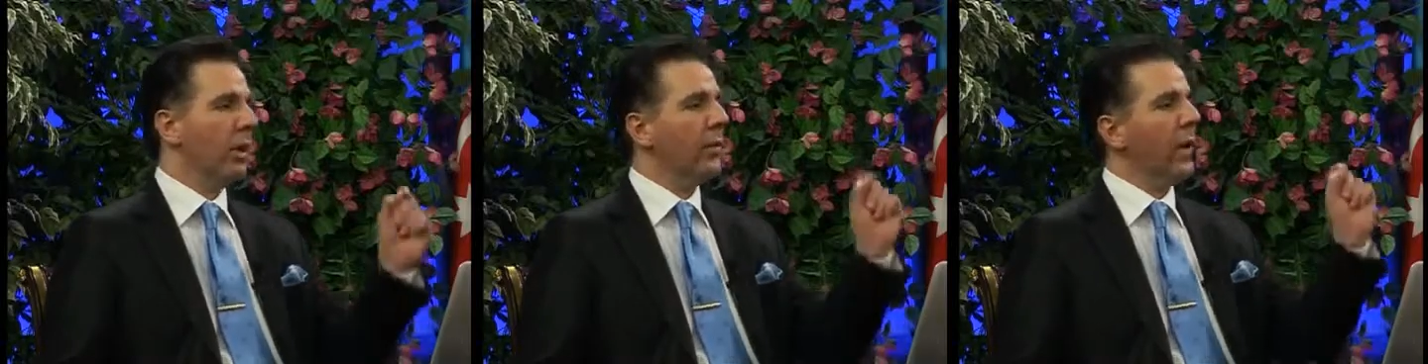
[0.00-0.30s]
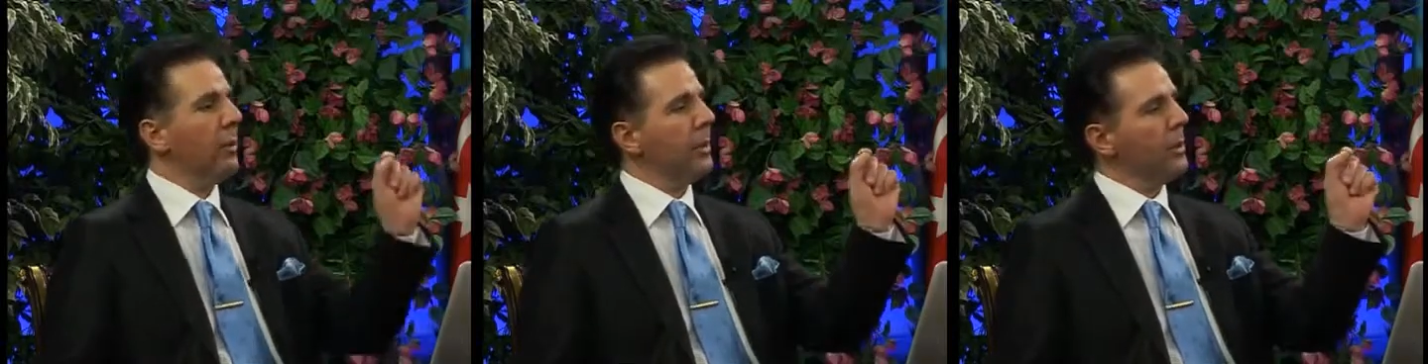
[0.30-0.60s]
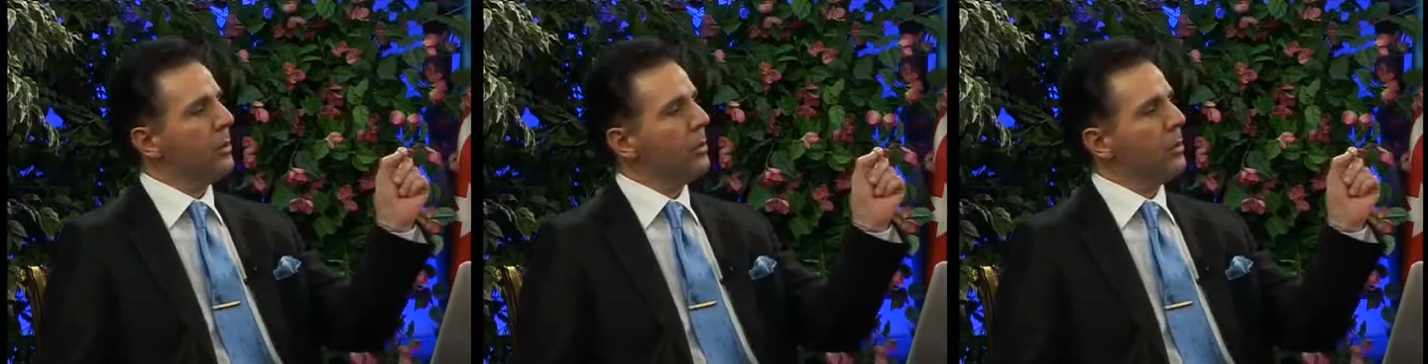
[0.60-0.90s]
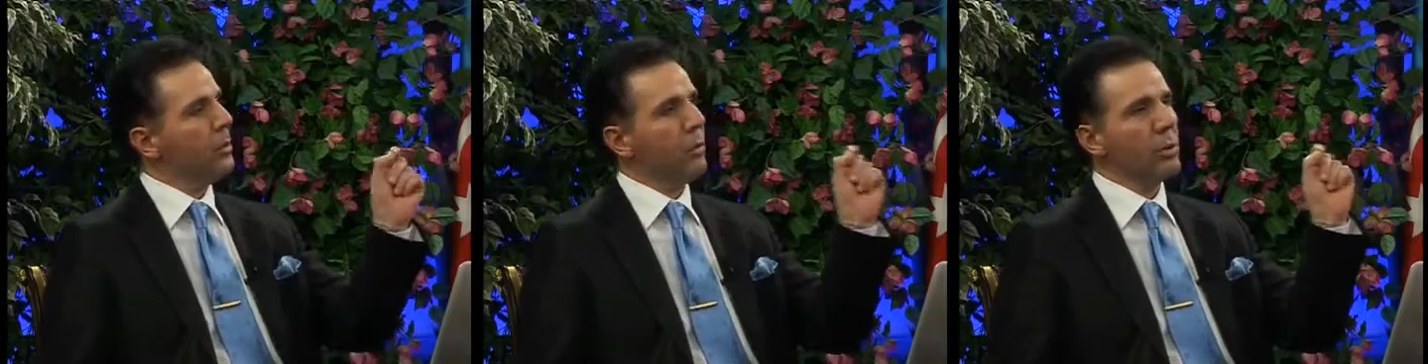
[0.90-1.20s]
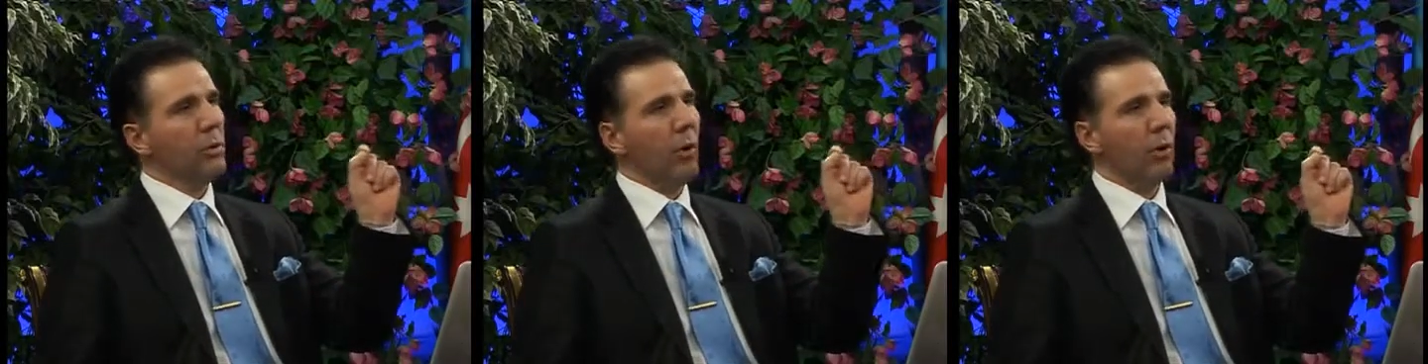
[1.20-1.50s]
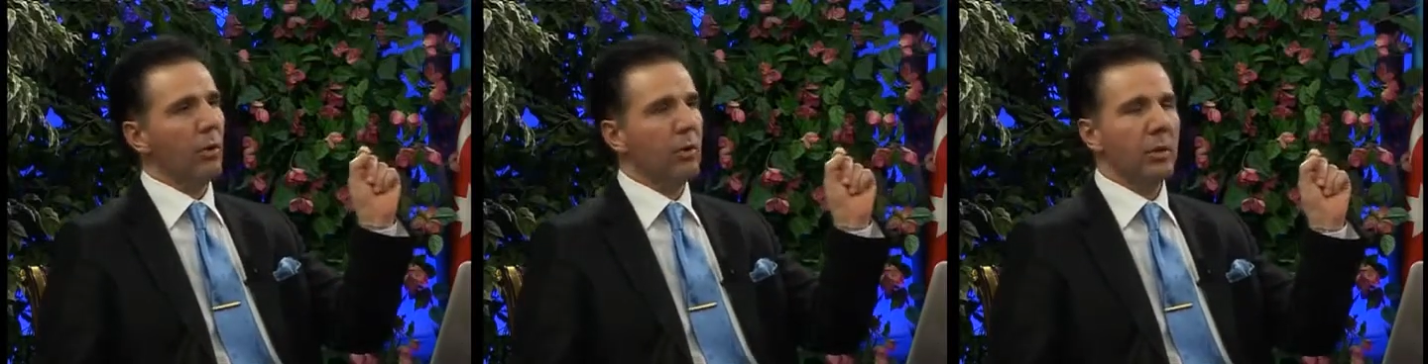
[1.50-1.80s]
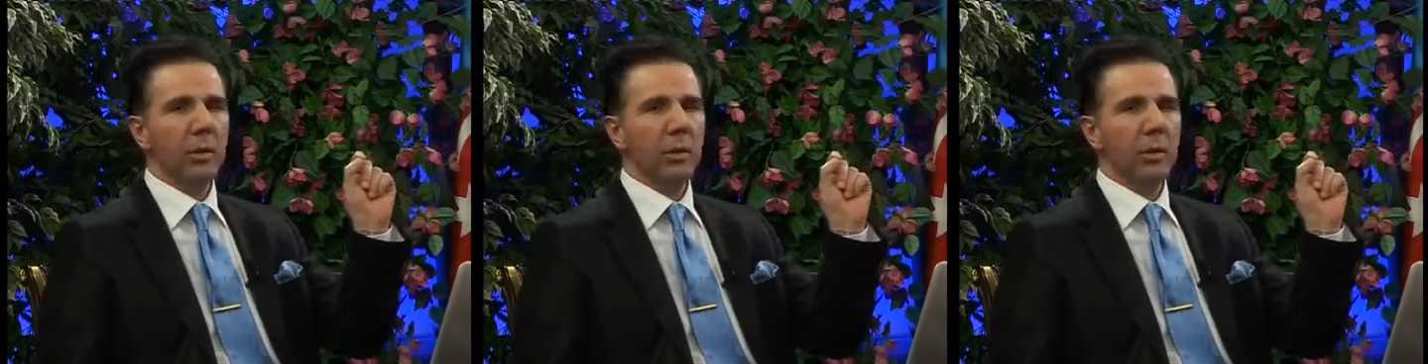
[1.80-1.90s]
1 gram is so small.